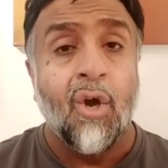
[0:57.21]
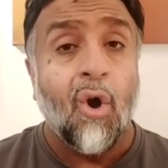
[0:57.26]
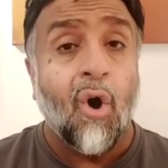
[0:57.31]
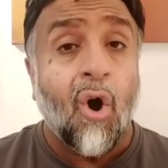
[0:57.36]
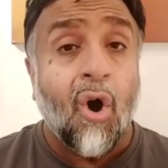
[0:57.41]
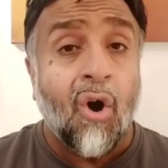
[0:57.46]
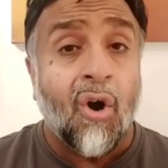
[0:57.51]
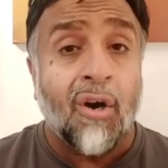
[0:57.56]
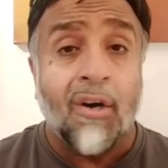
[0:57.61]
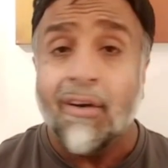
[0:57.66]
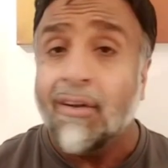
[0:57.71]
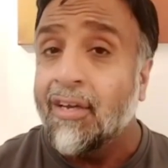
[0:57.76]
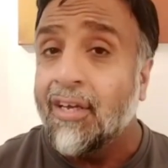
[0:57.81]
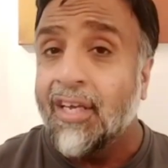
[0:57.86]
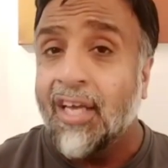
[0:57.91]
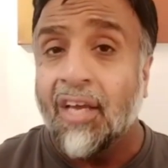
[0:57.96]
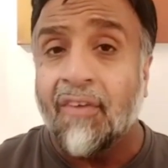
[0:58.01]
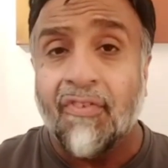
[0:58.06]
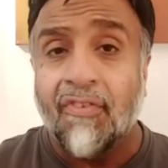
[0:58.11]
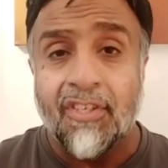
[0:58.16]
or
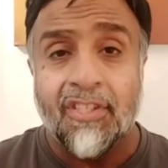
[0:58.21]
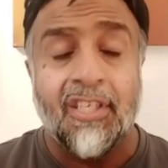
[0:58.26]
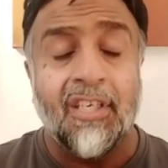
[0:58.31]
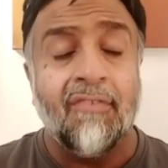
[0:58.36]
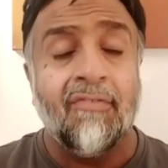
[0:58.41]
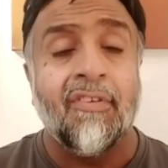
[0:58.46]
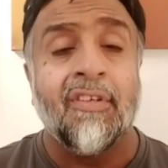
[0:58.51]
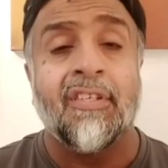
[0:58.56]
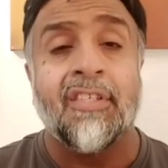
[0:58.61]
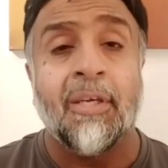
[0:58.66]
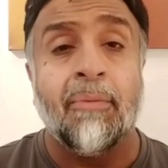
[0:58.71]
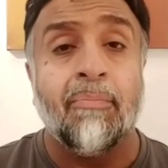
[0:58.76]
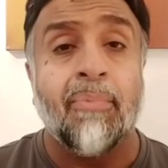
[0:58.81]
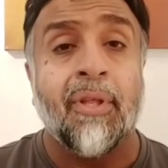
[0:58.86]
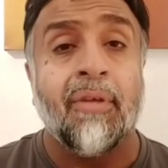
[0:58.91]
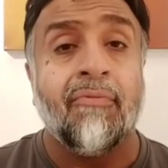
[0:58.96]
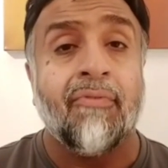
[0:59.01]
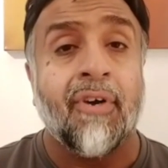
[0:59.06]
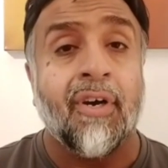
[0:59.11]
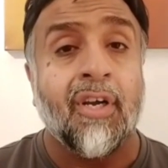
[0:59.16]
if it's even
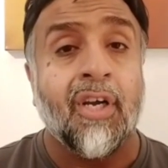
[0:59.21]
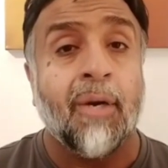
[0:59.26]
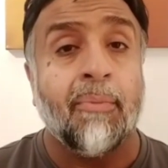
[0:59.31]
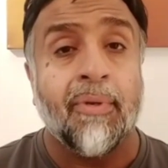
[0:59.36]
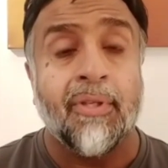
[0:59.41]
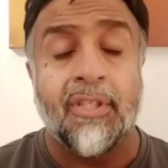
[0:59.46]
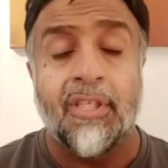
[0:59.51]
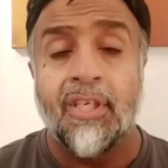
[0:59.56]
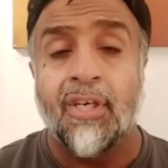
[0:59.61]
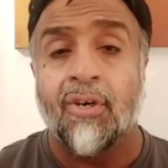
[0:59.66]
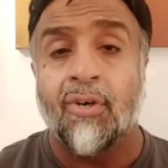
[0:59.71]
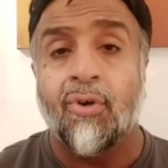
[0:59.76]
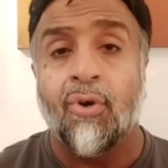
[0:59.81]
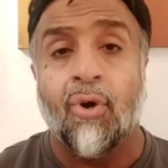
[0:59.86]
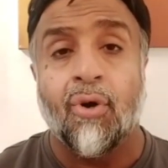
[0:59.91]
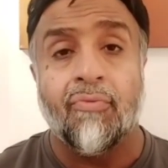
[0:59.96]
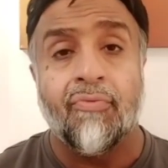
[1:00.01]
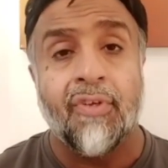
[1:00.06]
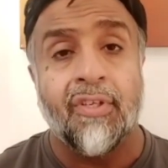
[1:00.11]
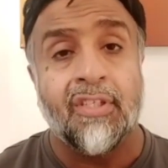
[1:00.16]
simply for a cup of tea or
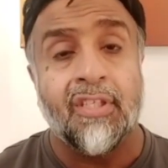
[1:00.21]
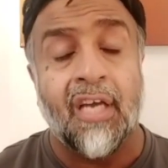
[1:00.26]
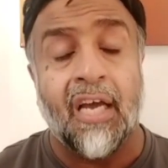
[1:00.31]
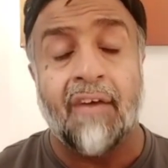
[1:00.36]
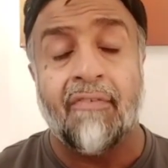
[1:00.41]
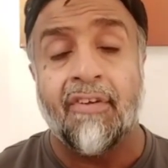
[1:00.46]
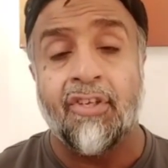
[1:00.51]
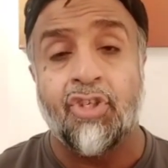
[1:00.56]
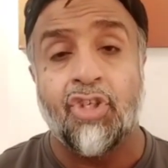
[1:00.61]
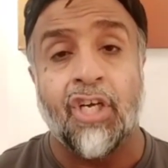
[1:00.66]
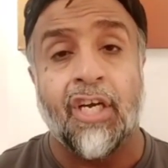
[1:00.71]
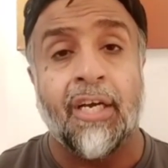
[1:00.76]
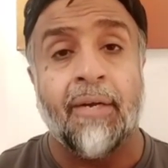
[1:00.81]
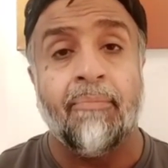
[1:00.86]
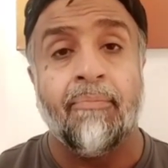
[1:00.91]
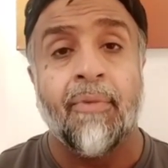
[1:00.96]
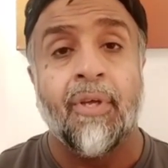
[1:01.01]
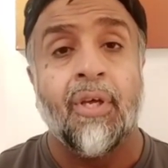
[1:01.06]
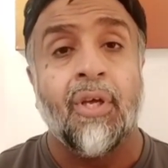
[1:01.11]
coffee to have a chat,